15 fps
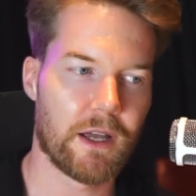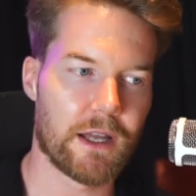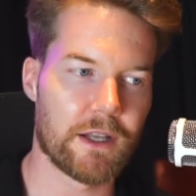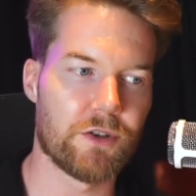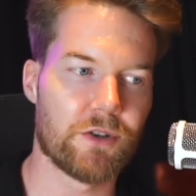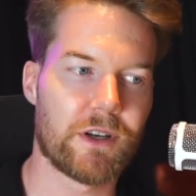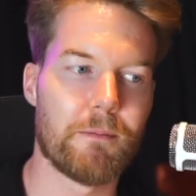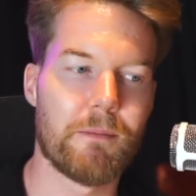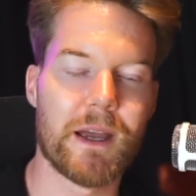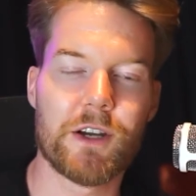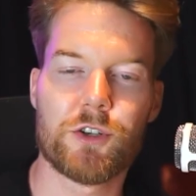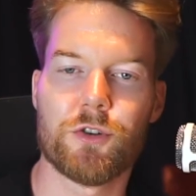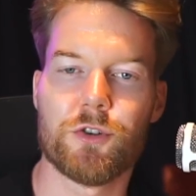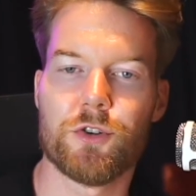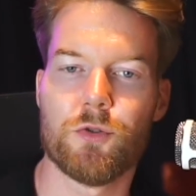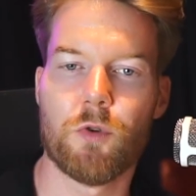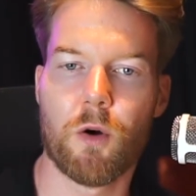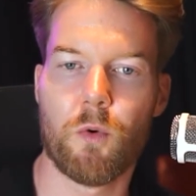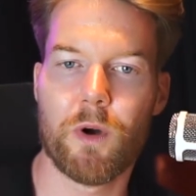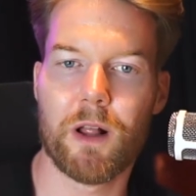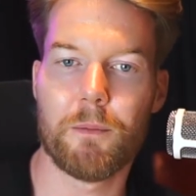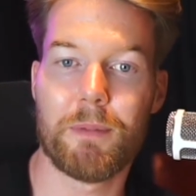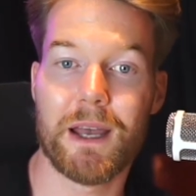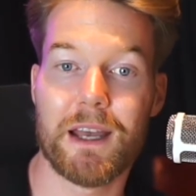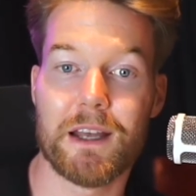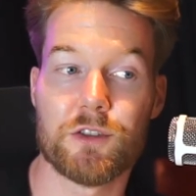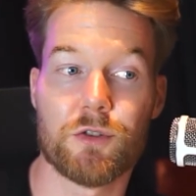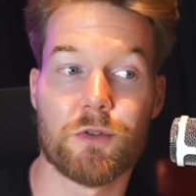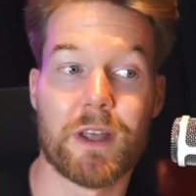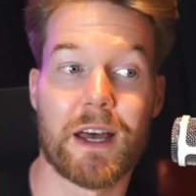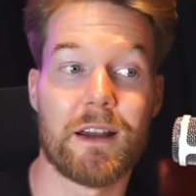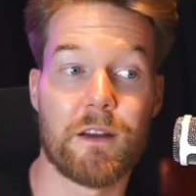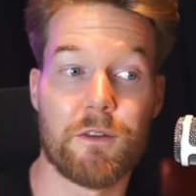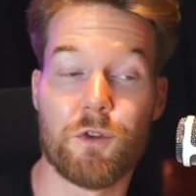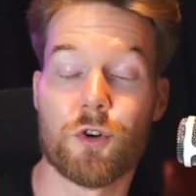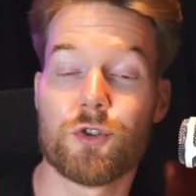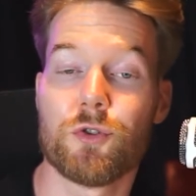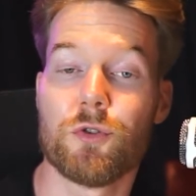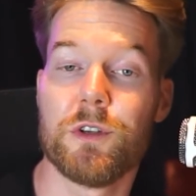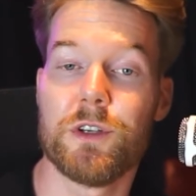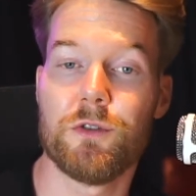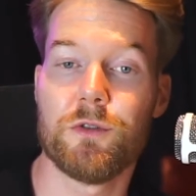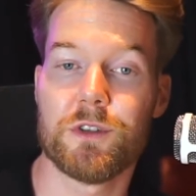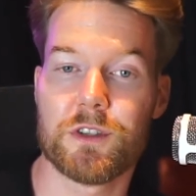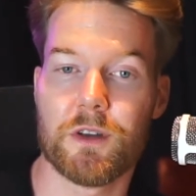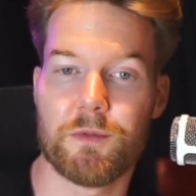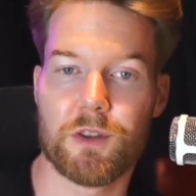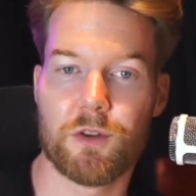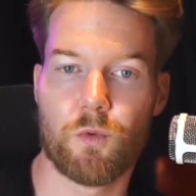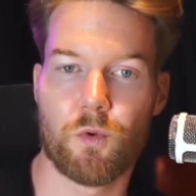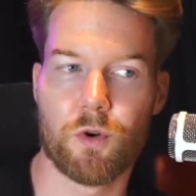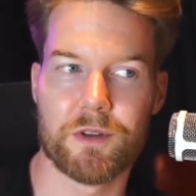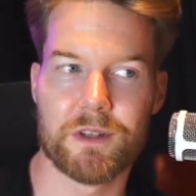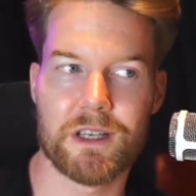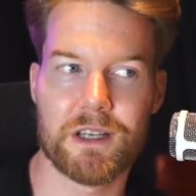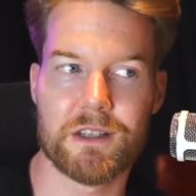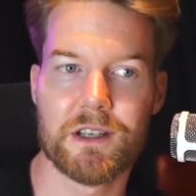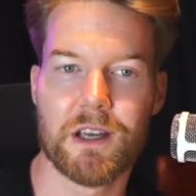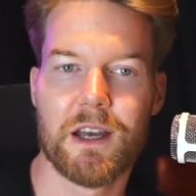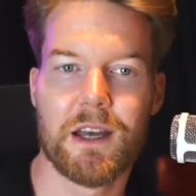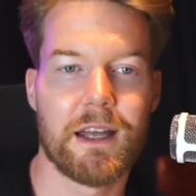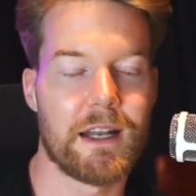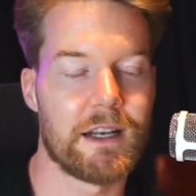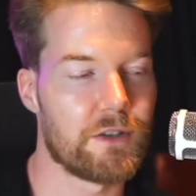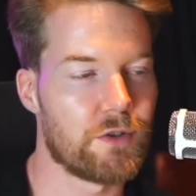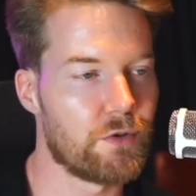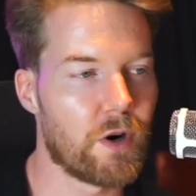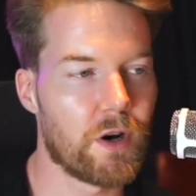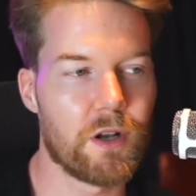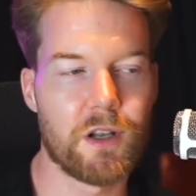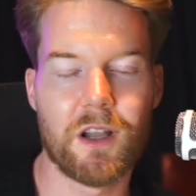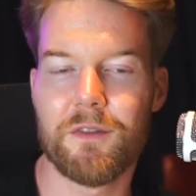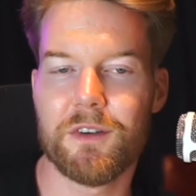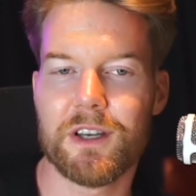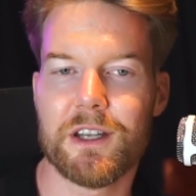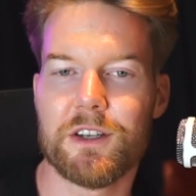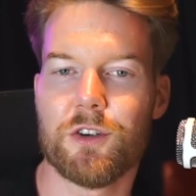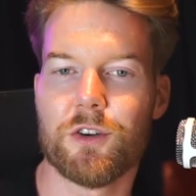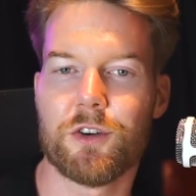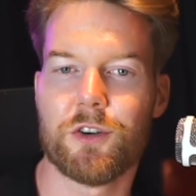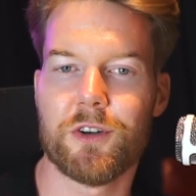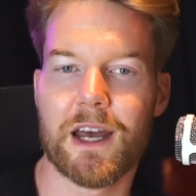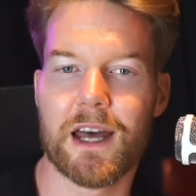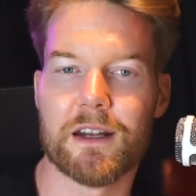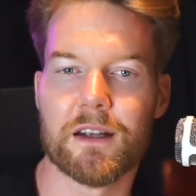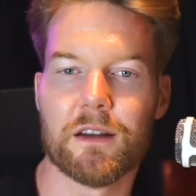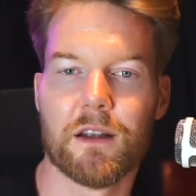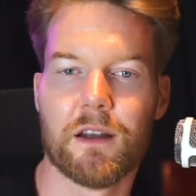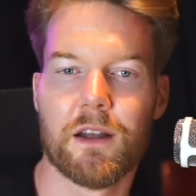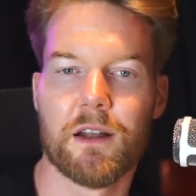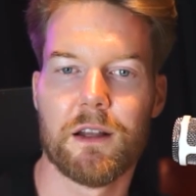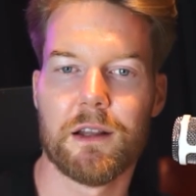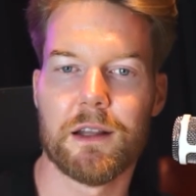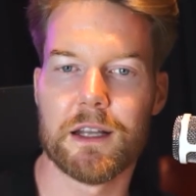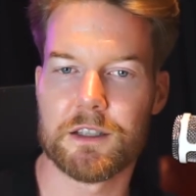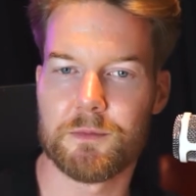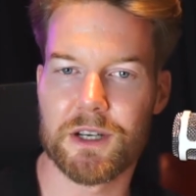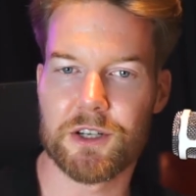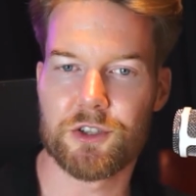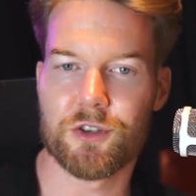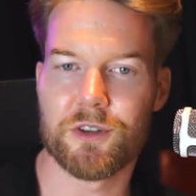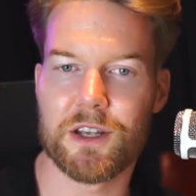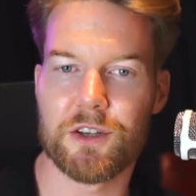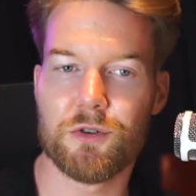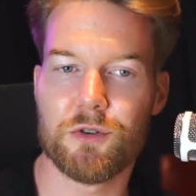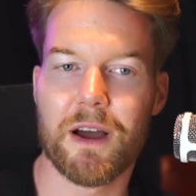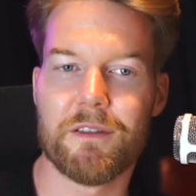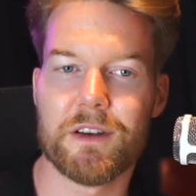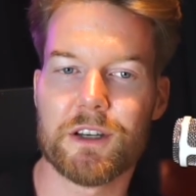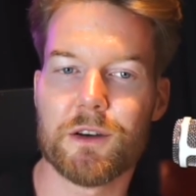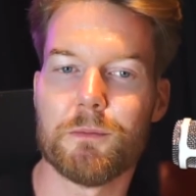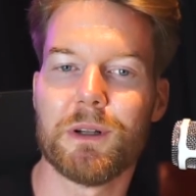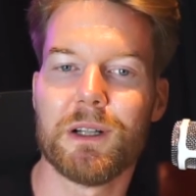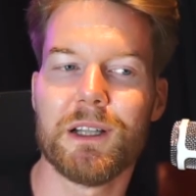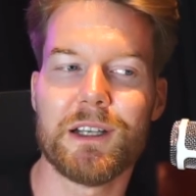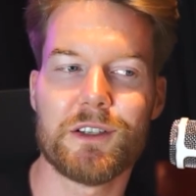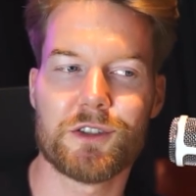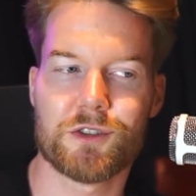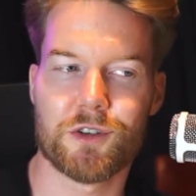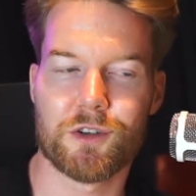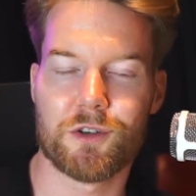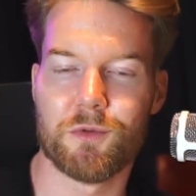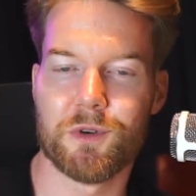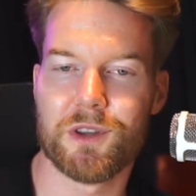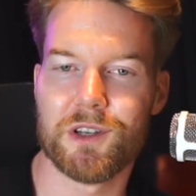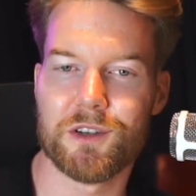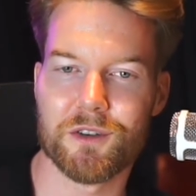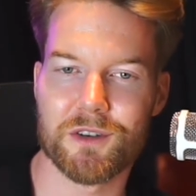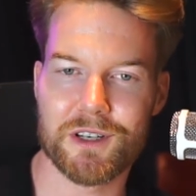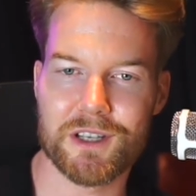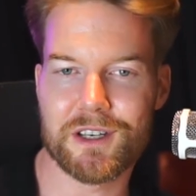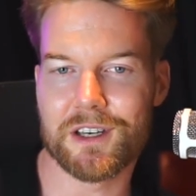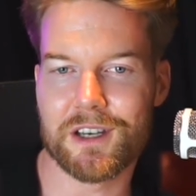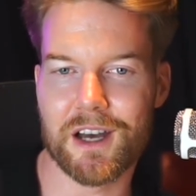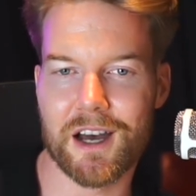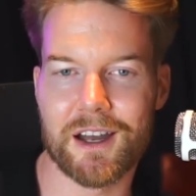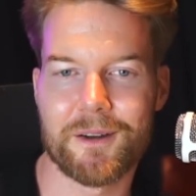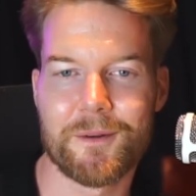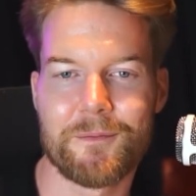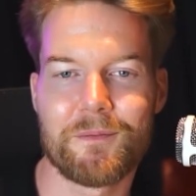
and you can make sure you are well paid so that if you're truly doing something the world needs, and you are loving it and you're good at it, let's make sure that you have a complete circle within your ikigai.